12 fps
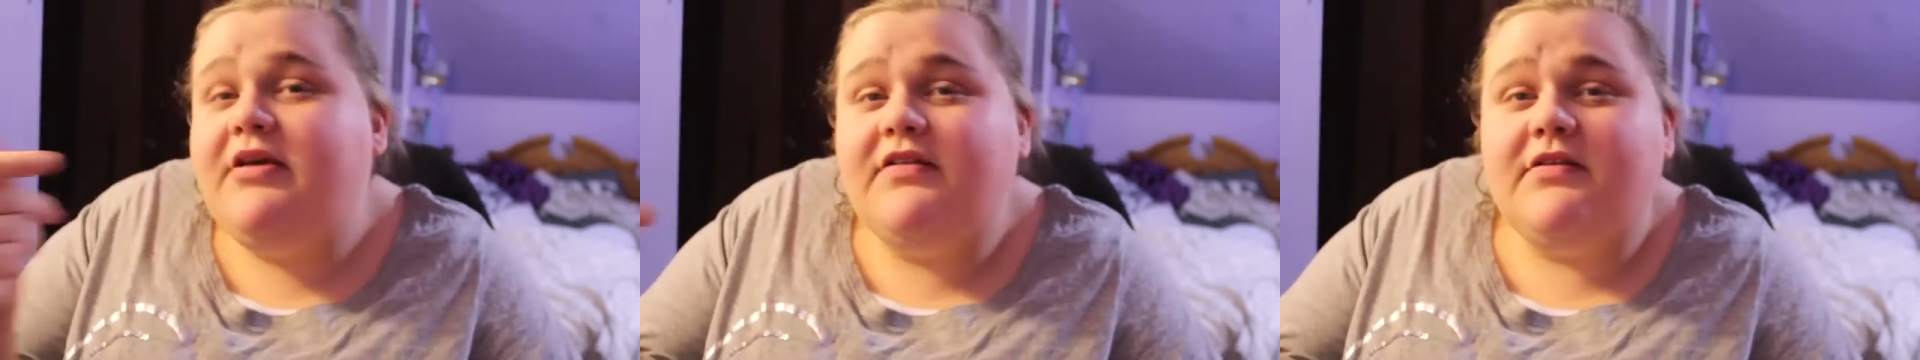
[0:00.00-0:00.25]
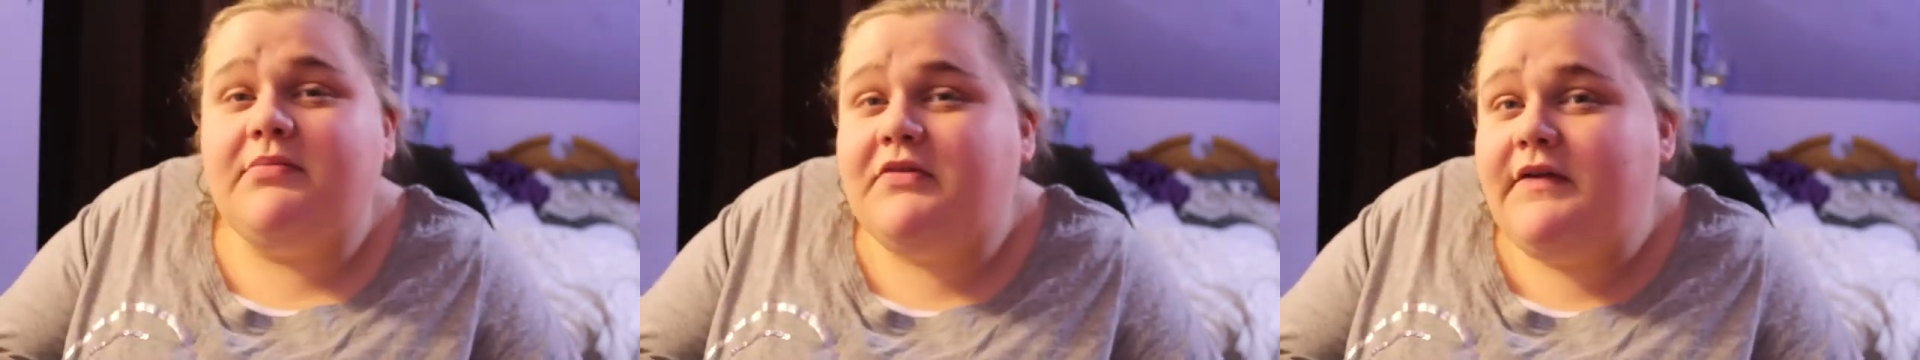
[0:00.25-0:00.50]

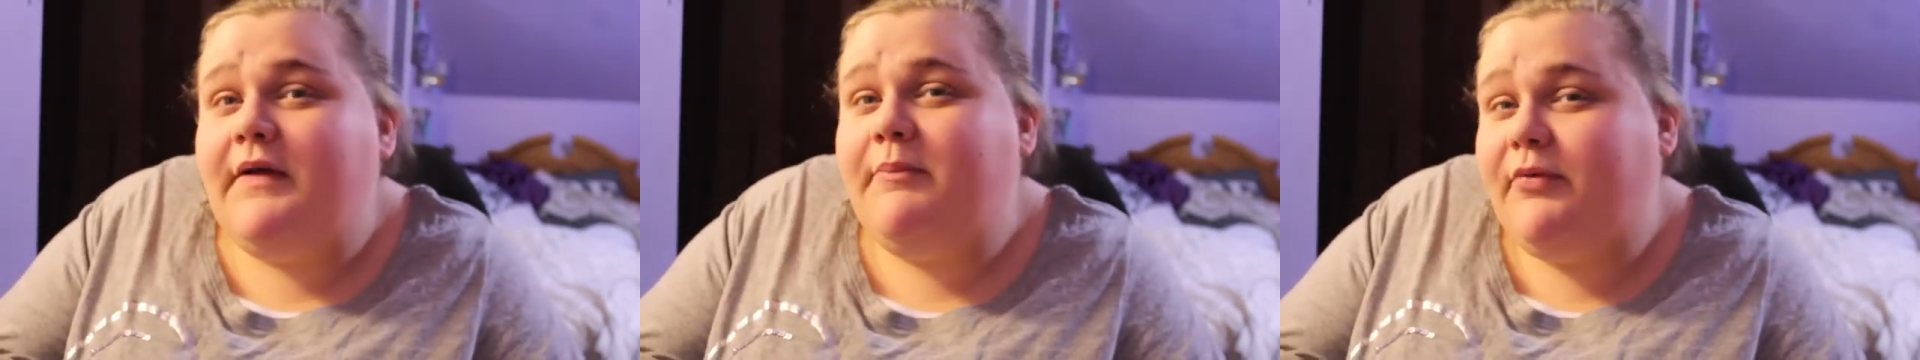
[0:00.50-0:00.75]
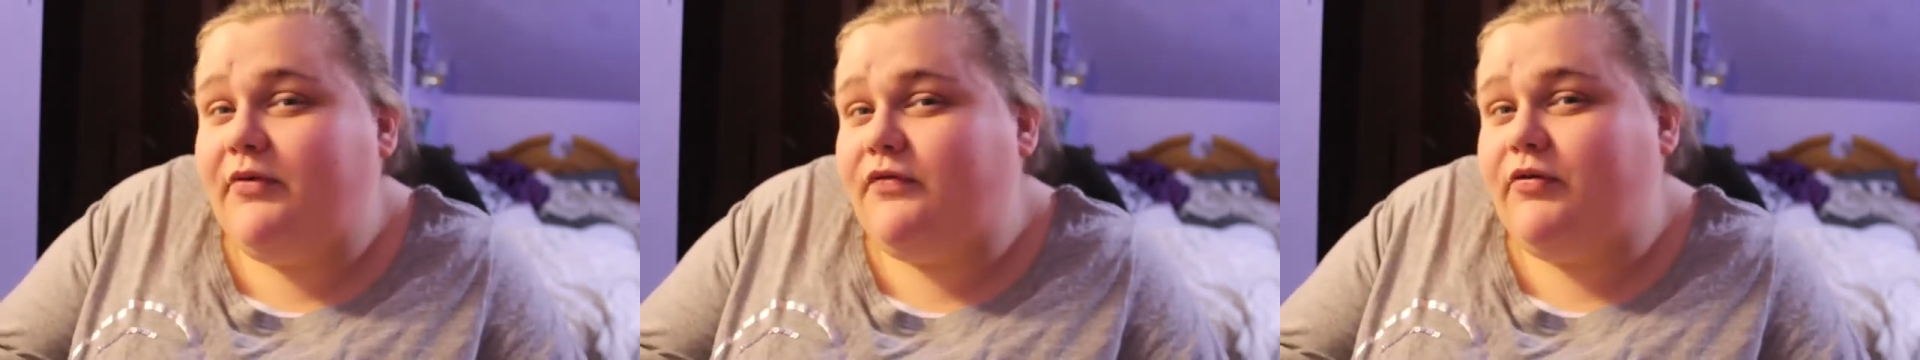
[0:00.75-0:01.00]
get some
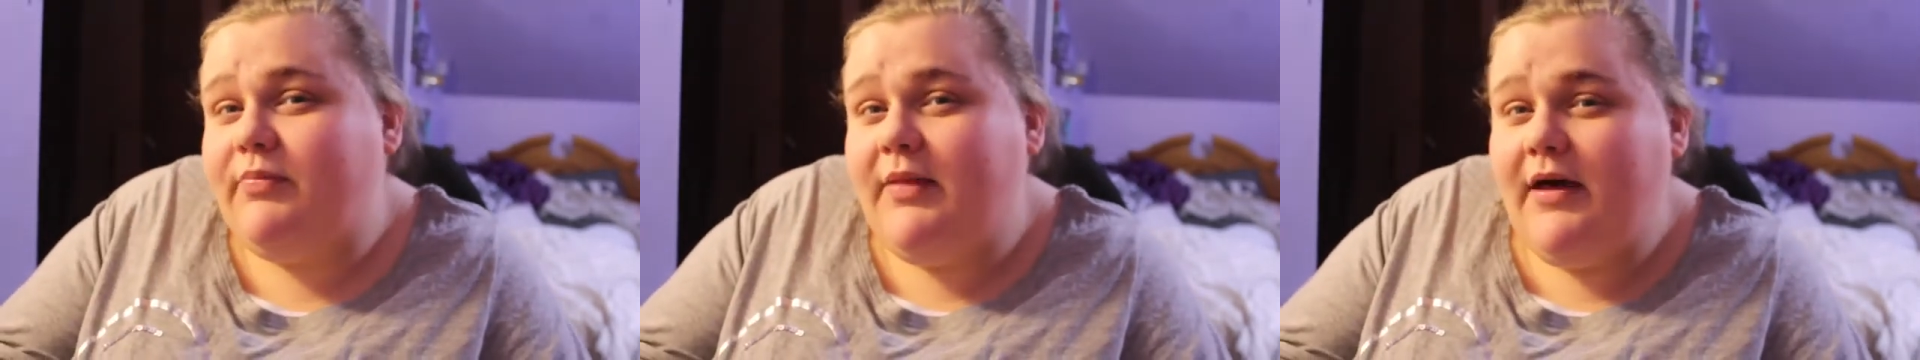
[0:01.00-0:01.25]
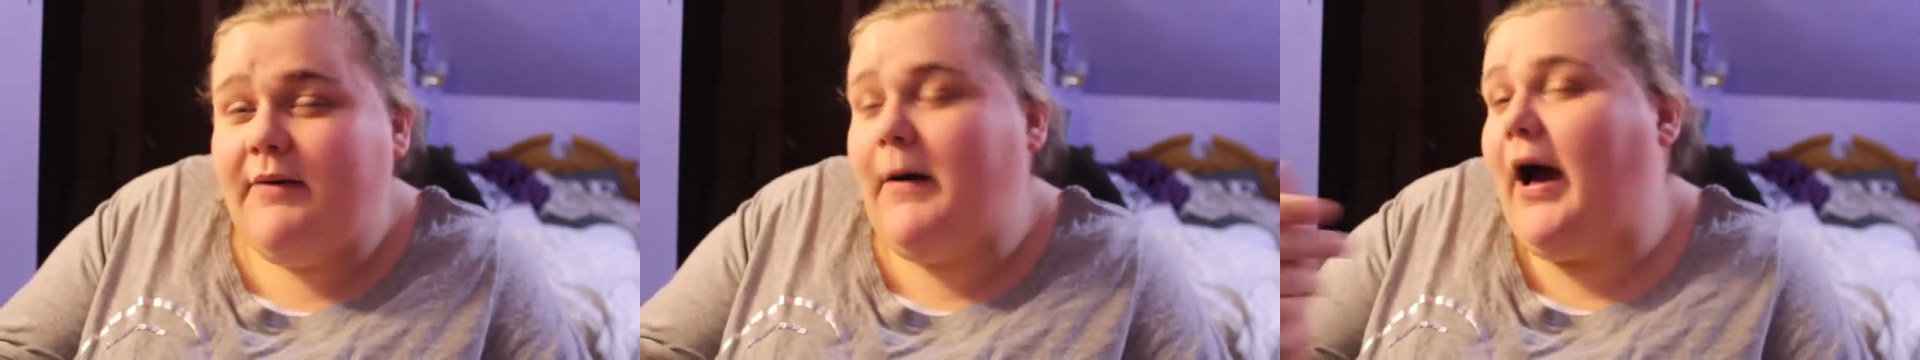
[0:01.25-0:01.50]
samples from
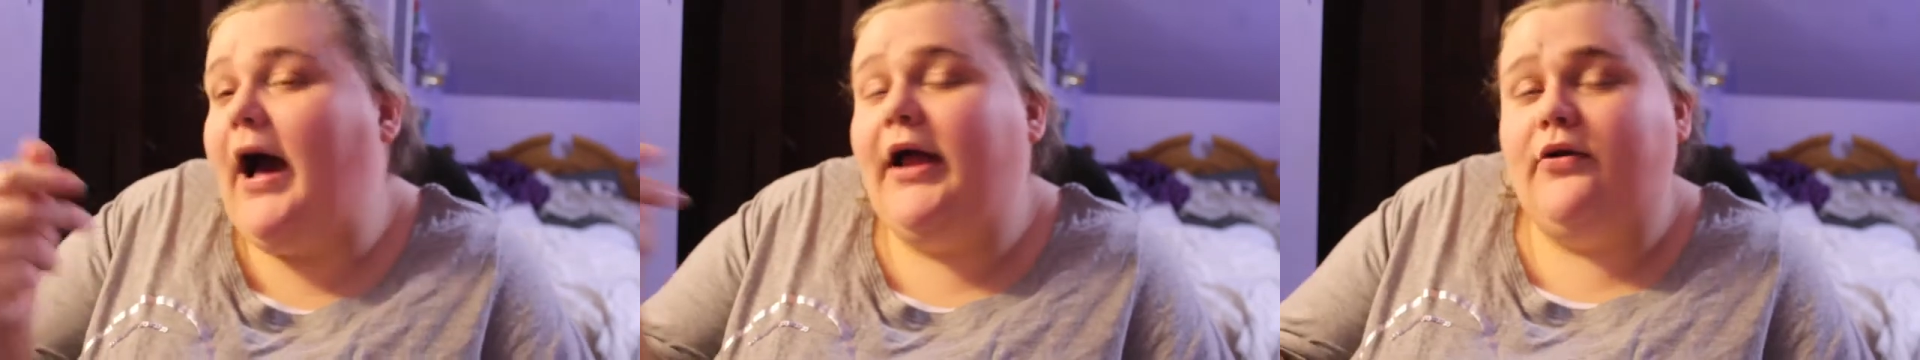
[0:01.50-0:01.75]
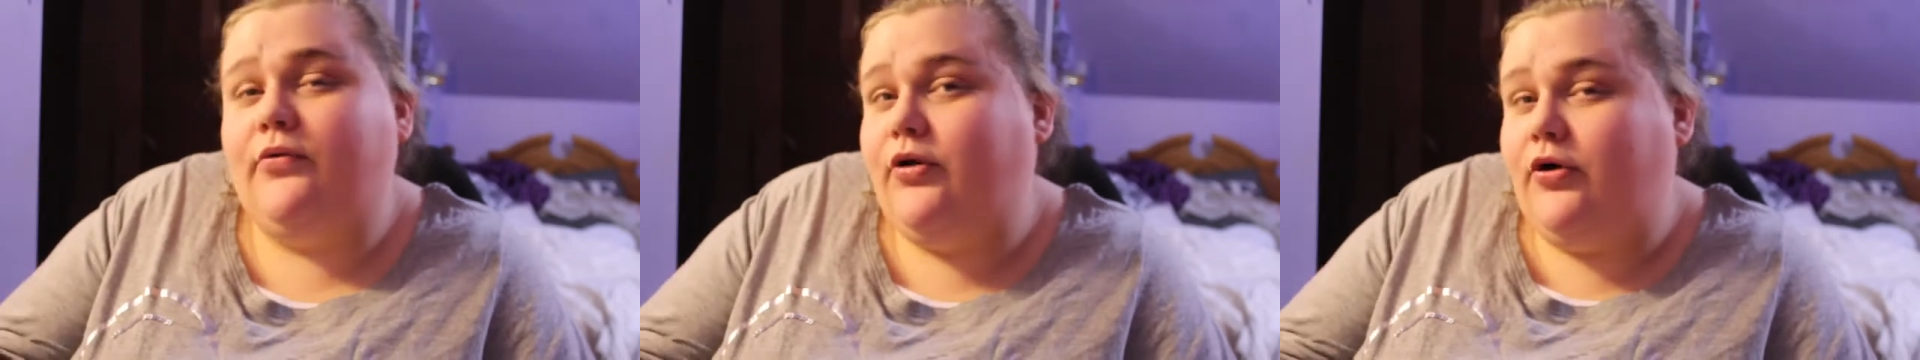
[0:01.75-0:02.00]
them. I
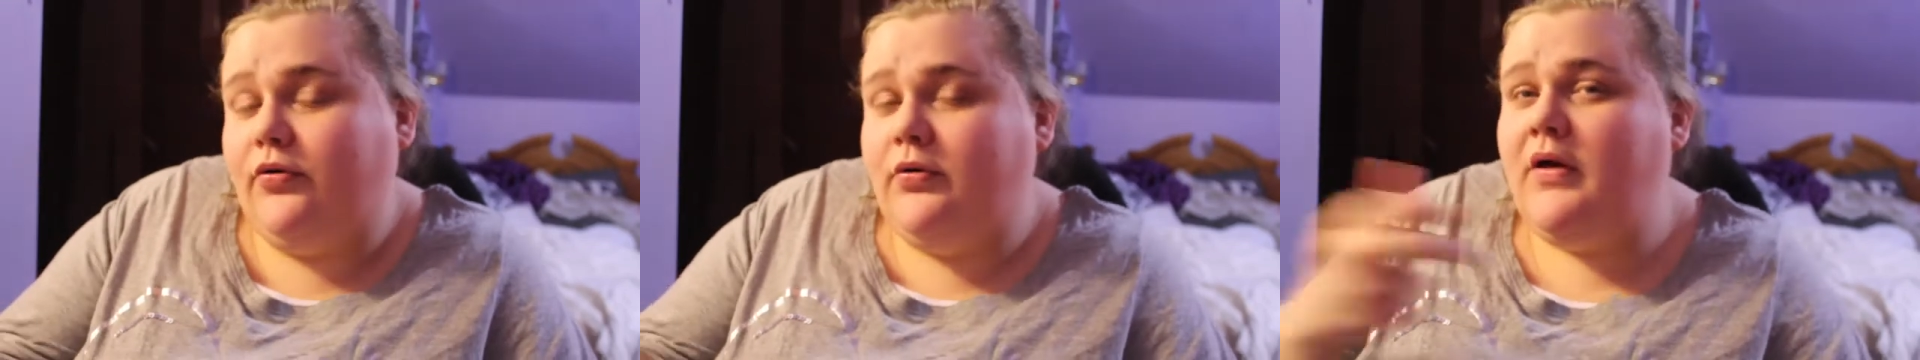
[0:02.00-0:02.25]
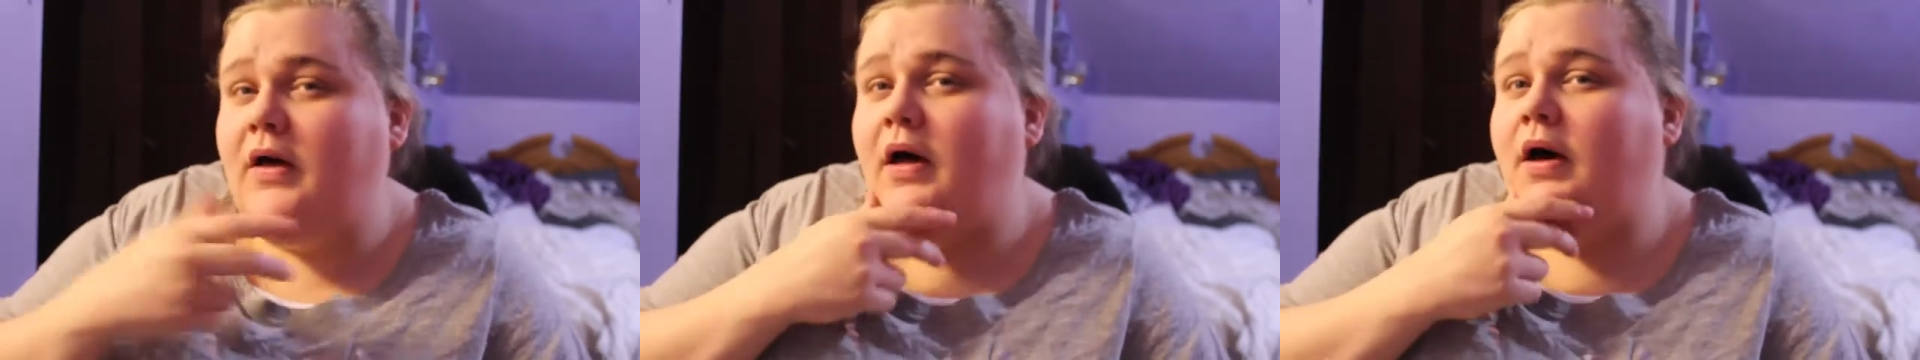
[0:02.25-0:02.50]
don't know.
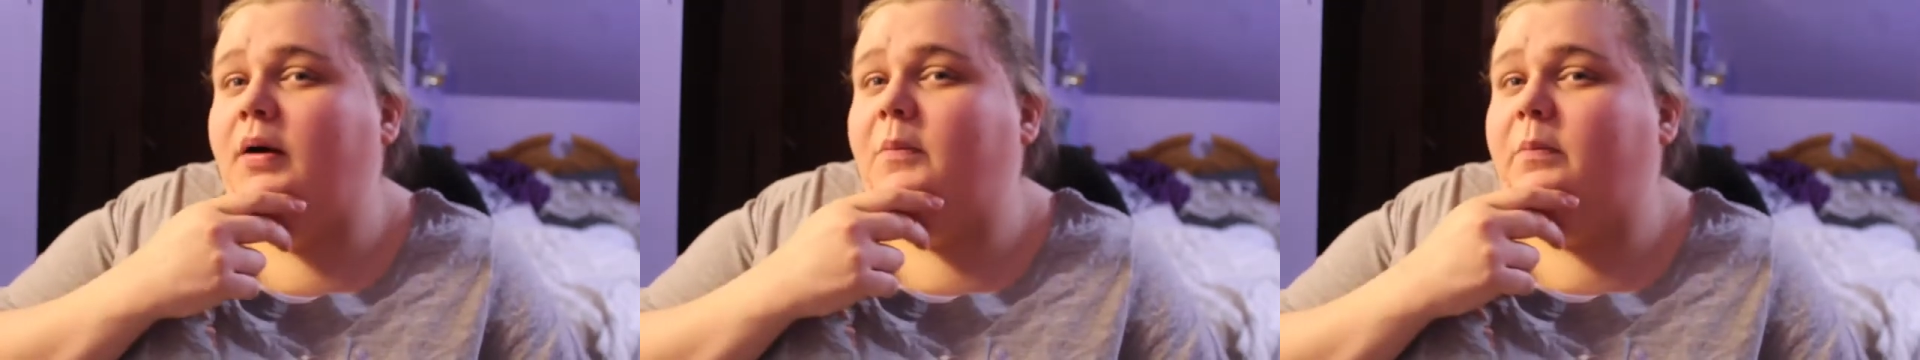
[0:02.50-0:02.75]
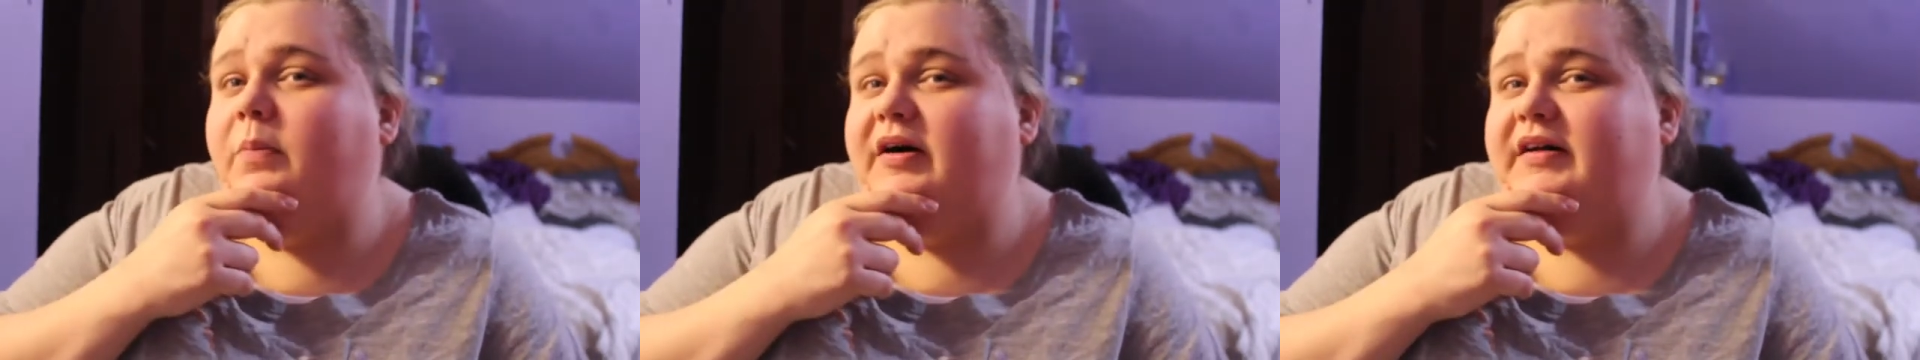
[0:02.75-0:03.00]

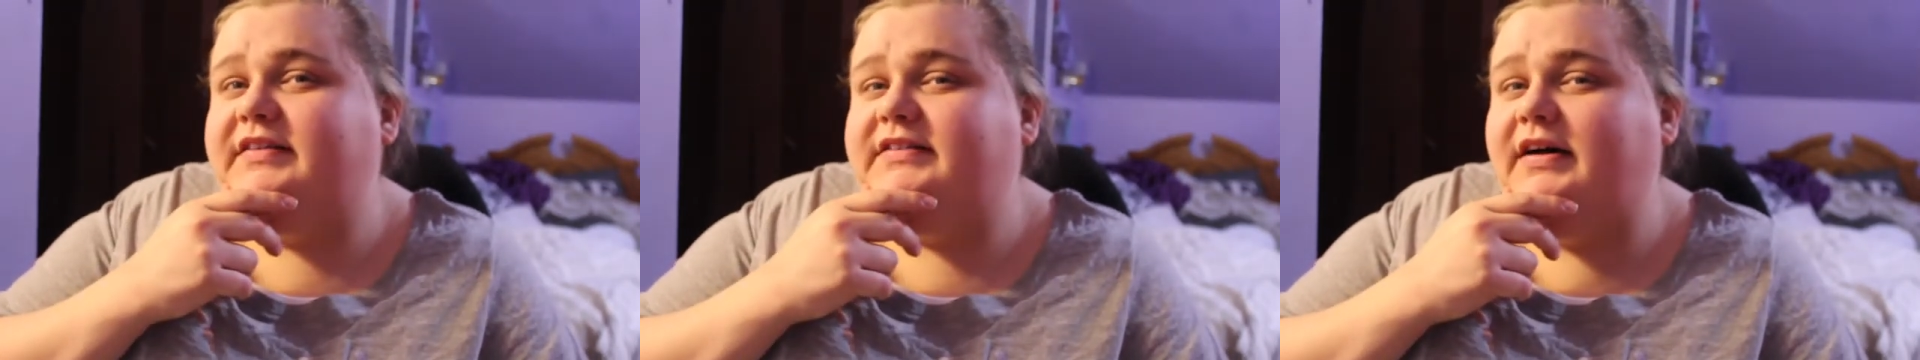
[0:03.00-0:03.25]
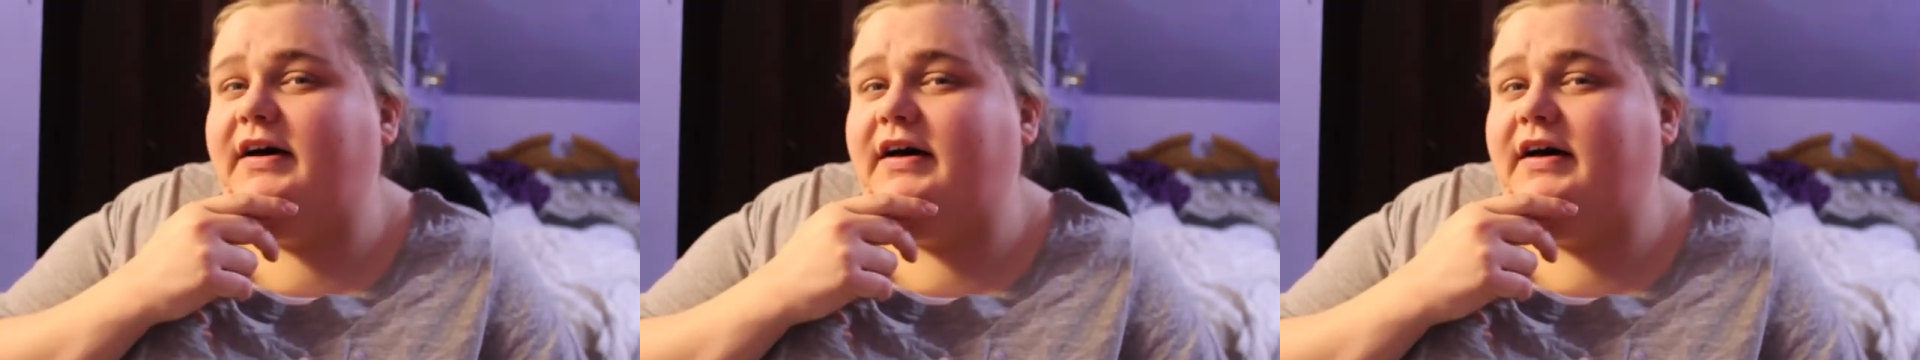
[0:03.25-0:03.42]
But